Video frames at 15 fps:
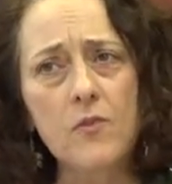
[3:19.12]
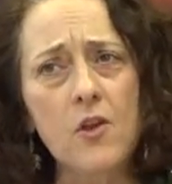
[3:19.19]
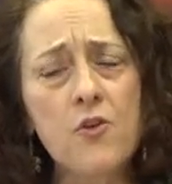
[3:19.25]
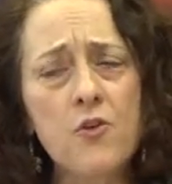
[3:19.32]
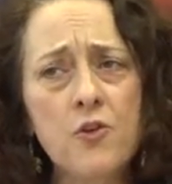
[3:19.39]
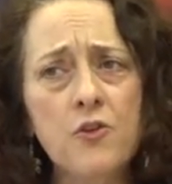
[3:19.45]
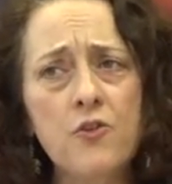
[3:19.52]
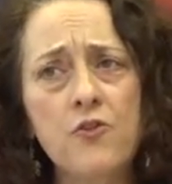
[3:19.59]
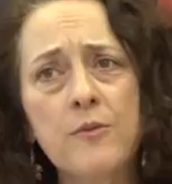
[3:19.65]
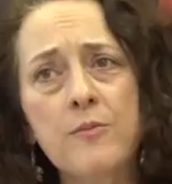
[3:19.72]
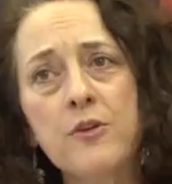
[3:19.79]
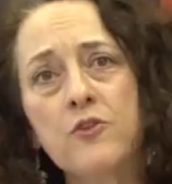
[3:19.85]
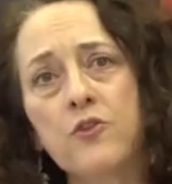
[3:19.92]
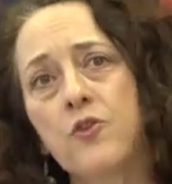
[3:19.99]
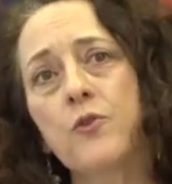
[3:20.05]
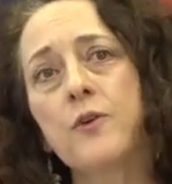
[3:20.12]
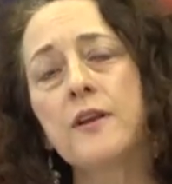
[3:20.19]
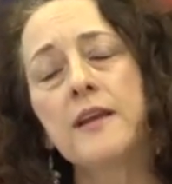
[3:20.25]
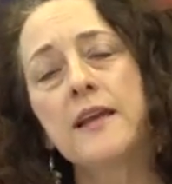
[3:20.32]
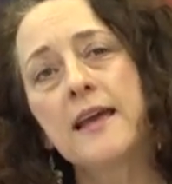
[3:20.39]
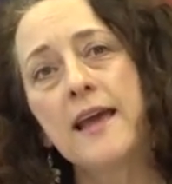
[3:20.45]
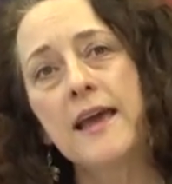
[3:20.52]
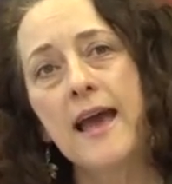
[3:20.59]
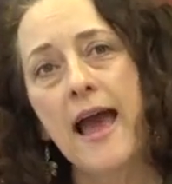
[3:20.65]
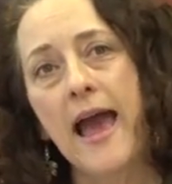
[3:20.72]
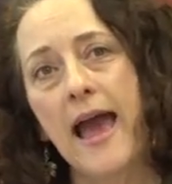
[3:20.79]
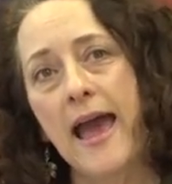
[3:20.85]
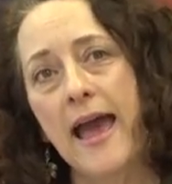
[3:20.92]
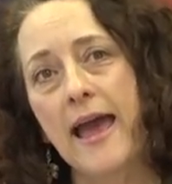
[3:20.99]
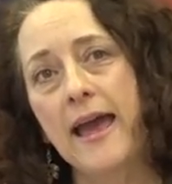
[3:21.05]
who contribute to it.
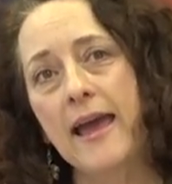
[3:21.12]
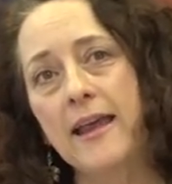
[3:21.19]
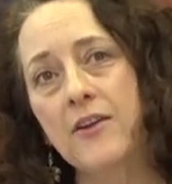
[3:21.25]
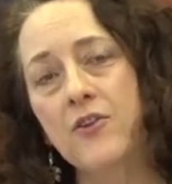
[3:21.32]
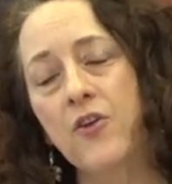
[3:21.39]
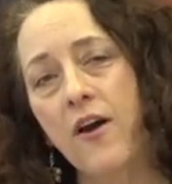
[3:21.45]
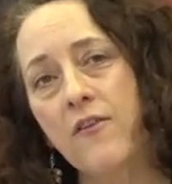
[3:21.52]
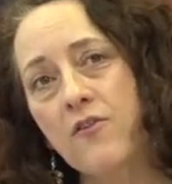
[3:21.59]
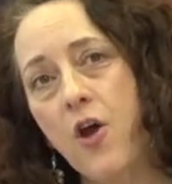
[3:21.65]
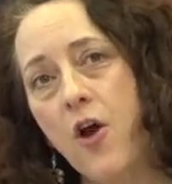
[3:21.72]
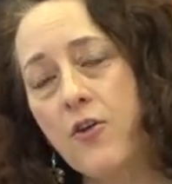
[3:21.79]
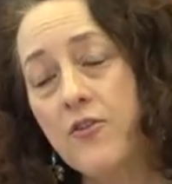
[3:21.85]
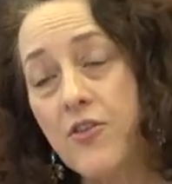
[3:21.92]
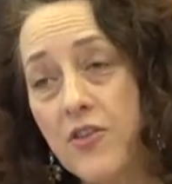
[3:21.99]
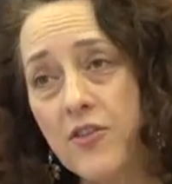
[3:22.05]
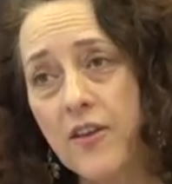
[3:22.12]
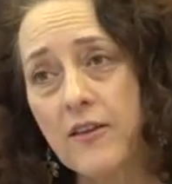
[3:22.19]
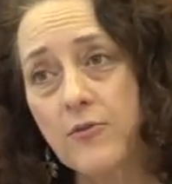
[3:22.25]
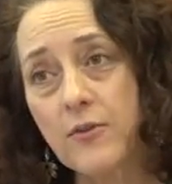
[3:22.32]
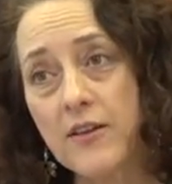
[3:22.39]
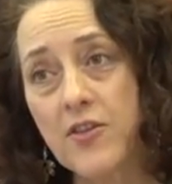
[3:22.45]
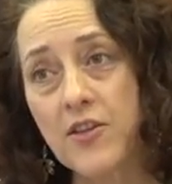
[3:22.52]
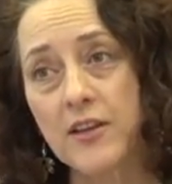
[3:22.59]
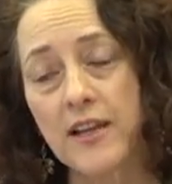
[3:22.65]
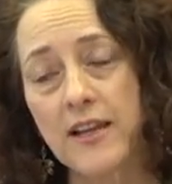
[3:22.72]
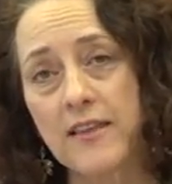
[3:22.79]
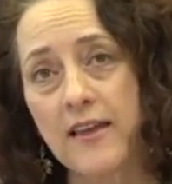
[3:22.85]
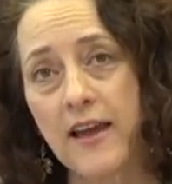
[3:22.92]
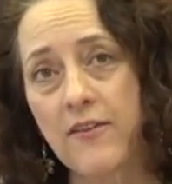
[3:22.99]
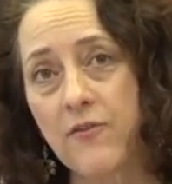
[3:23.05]
And I've noticed that recently
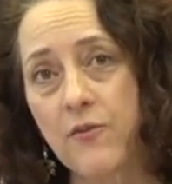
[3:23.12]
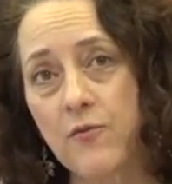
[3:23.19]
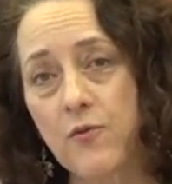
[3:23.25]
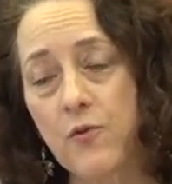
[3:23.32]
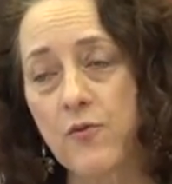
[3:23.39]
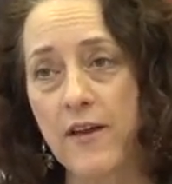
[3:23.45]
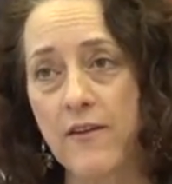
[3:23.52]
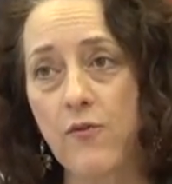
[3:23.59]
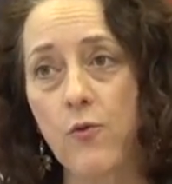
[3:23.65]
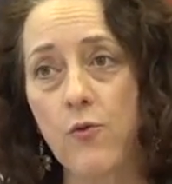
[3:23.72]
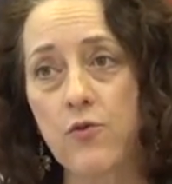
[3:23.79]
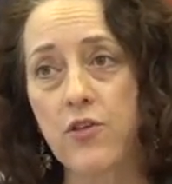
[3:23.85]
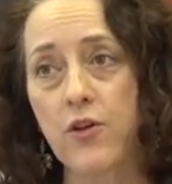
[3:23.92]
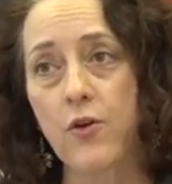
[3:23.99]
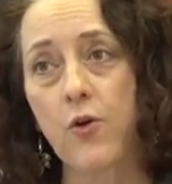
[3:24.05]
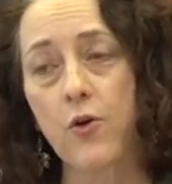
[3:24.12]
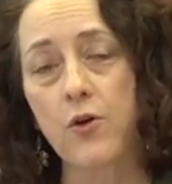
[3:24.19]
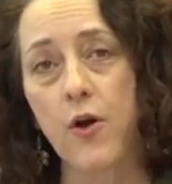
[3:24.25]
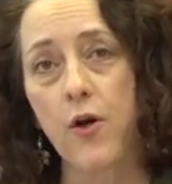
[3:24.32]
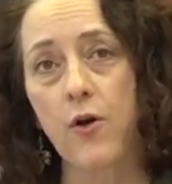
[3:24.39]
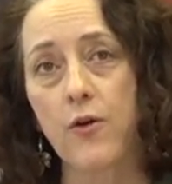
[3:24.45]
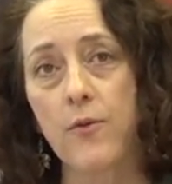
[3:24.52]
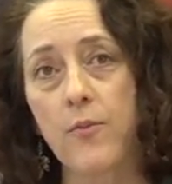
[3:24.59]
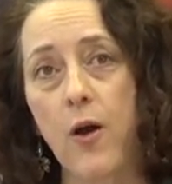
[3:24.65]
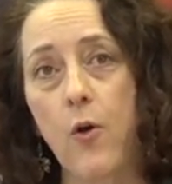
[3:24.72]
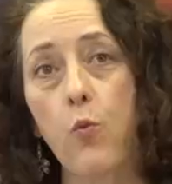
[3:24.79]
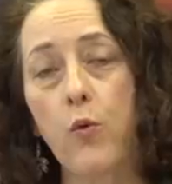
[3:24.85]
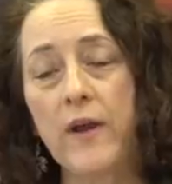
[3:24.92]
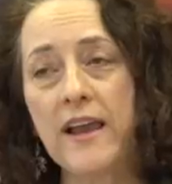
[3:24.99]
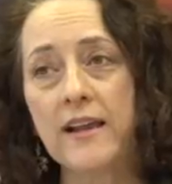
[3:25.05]
they've also got a
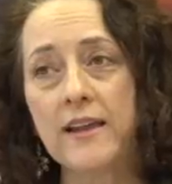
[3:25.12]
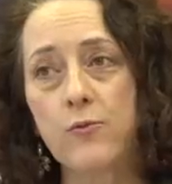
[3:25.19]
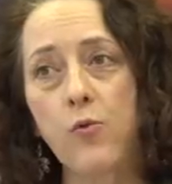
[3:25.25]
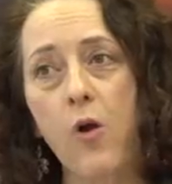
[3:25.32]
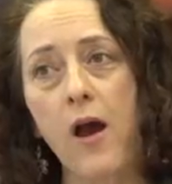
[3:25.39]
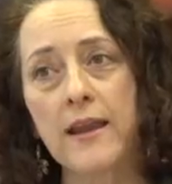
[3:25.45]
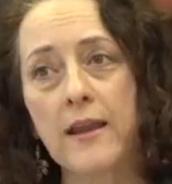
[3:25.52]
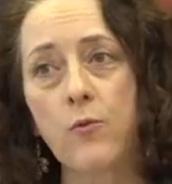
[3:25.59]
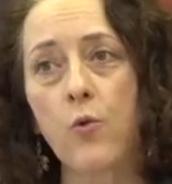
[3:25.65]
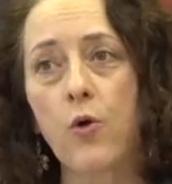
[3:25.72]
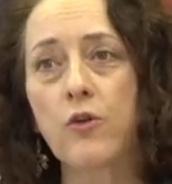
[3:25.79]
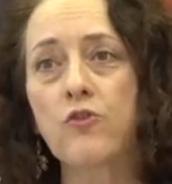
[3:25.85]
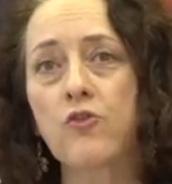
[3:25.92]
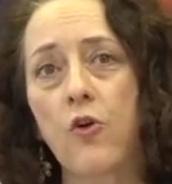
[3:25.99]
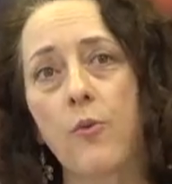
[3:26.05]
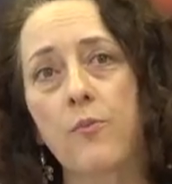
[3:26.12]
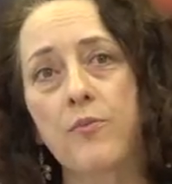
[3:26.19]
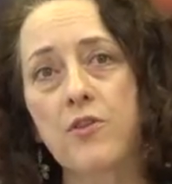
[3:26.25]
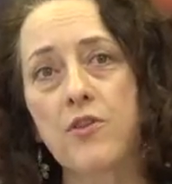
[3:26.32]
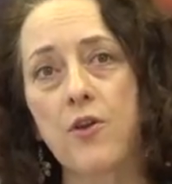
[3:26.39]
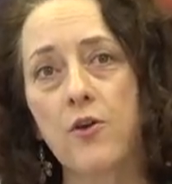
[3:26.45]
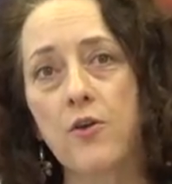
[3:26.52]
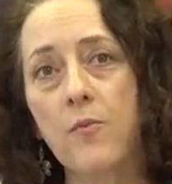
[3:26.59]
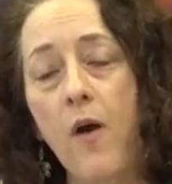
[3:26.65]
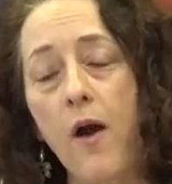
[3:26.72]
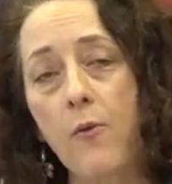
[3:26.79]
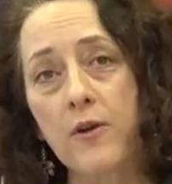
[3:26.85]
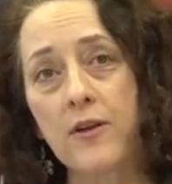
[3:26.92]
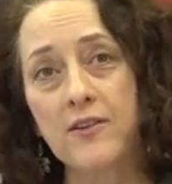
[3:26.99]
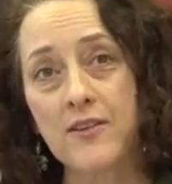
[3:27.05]
weekly writing workshop. So you might
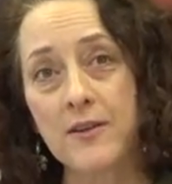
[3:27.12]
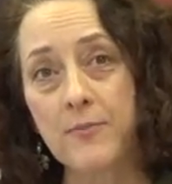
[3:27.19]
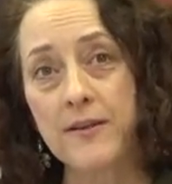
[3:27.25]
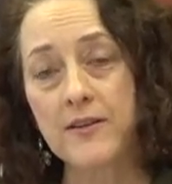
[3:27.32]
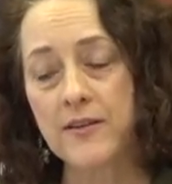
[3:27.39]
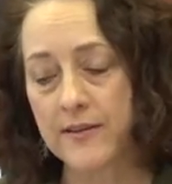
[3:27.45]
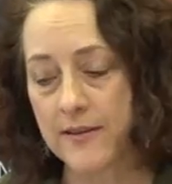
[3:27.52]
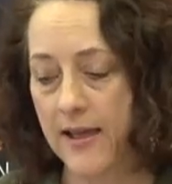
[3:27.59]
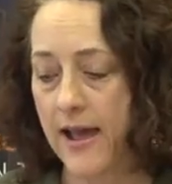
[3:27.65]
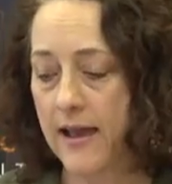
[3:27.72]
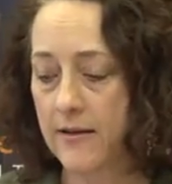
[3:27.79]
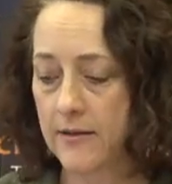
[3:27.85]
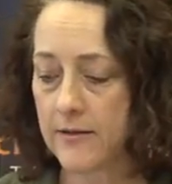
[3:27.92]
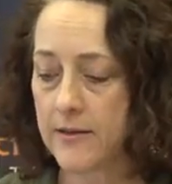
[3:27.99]
want to dip into that